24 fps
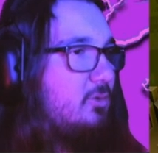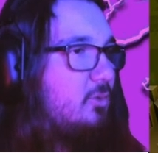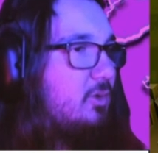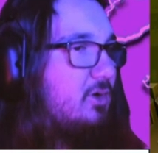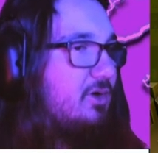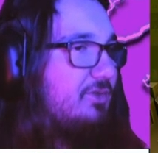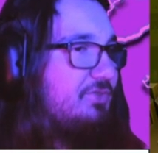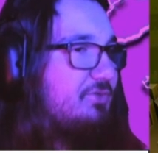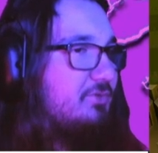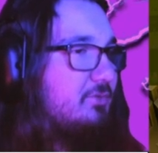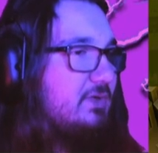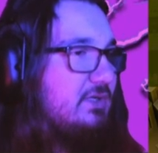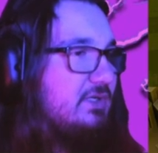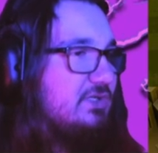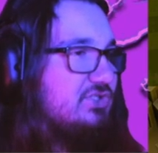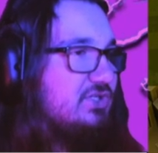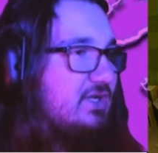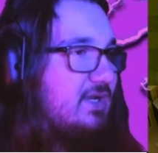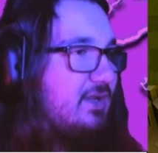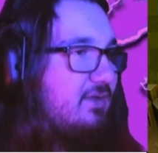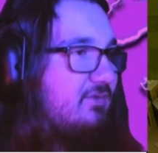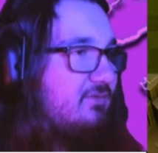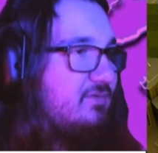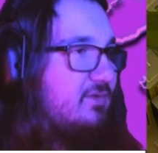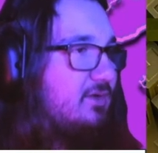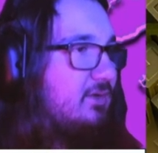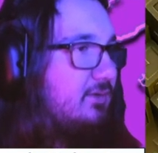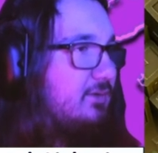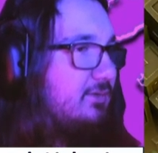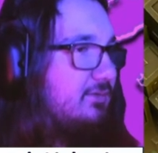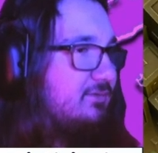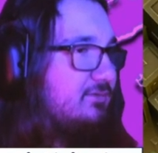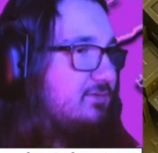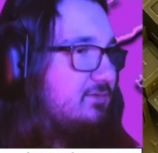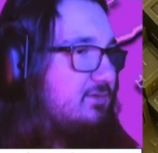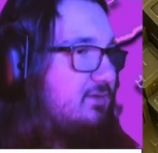World three, Shining
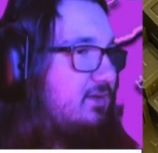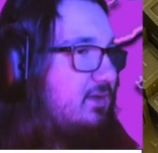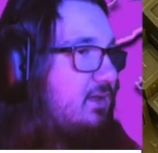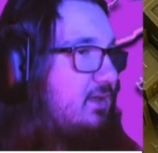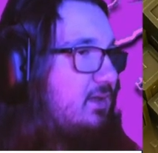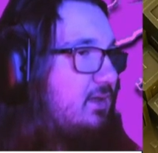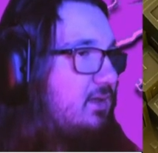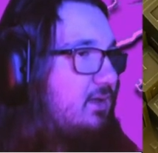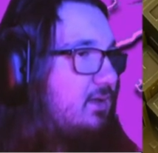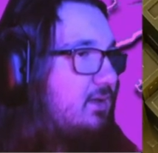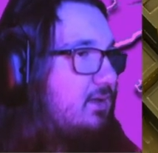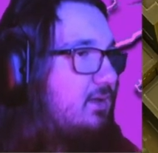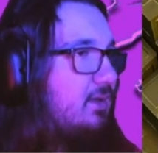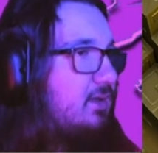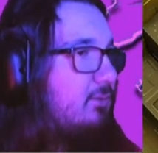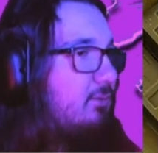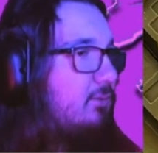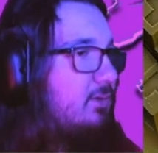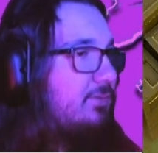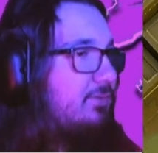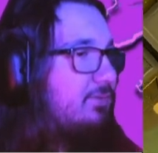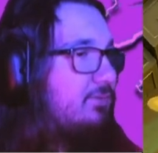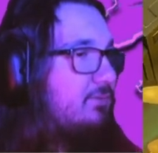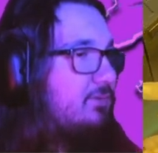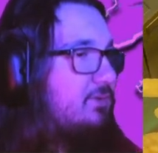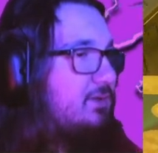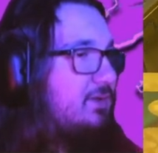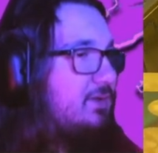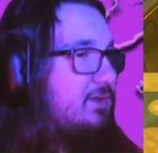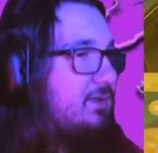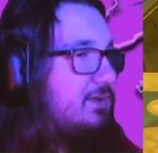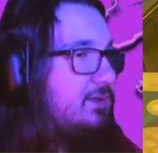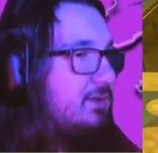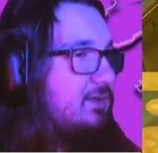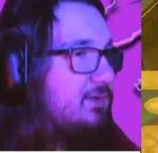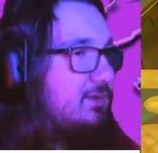Falls. Yay, World
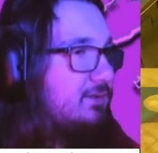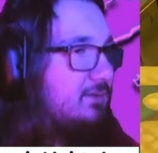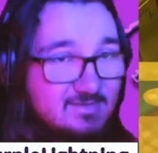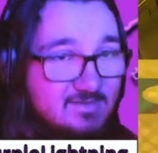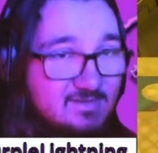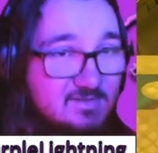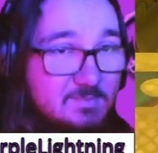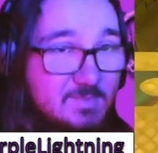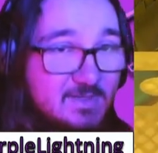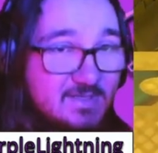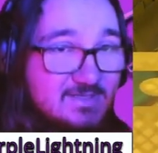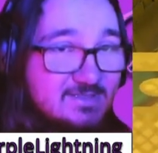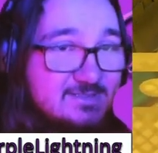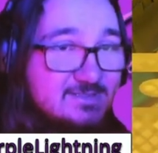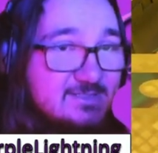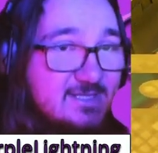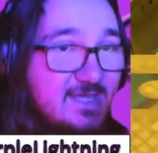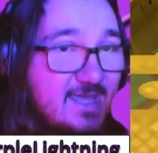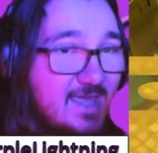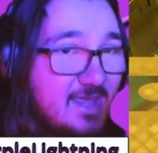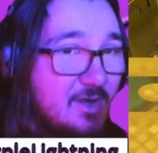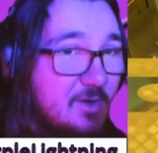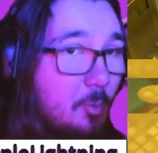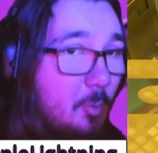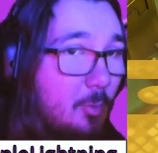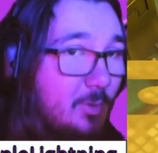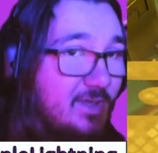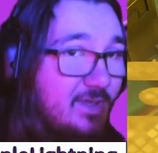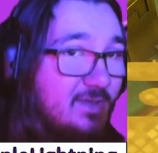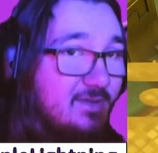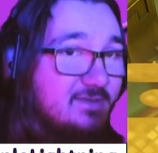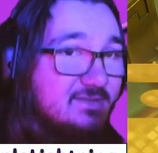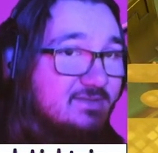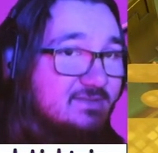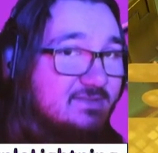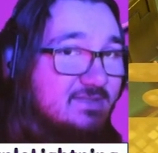three. As it's been ten
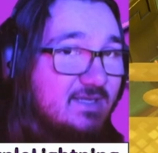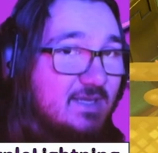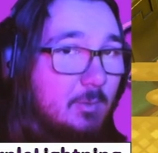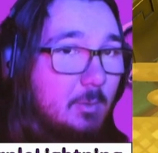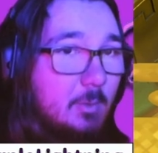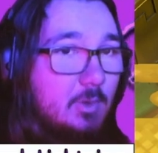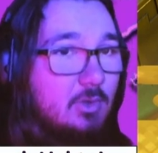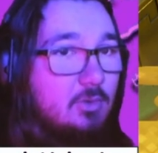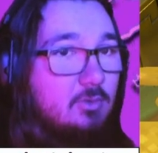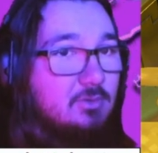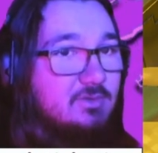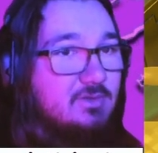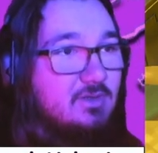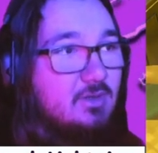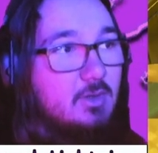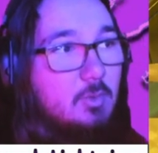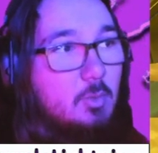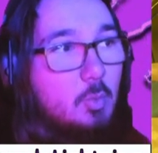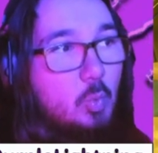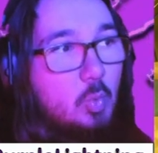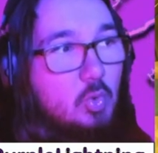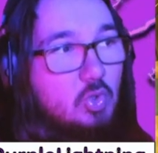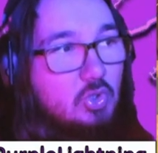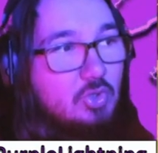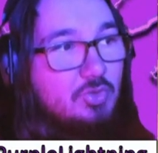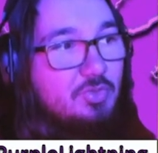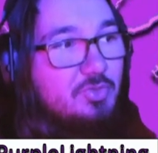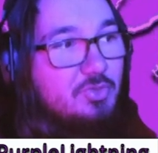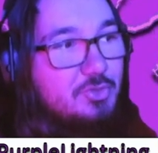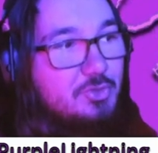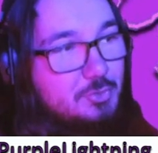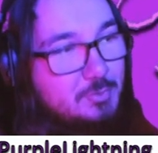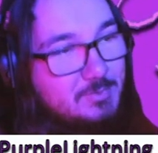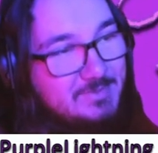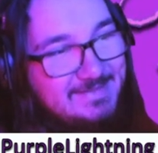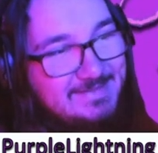weeks, and we're only on World
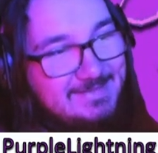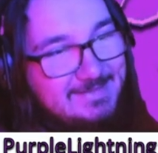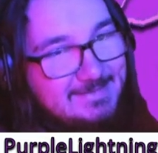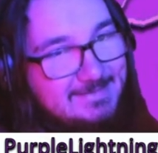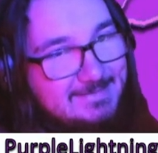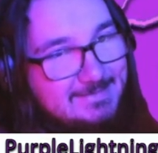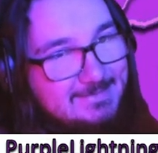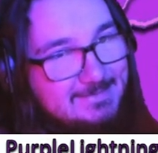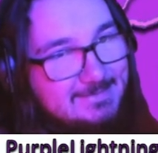three.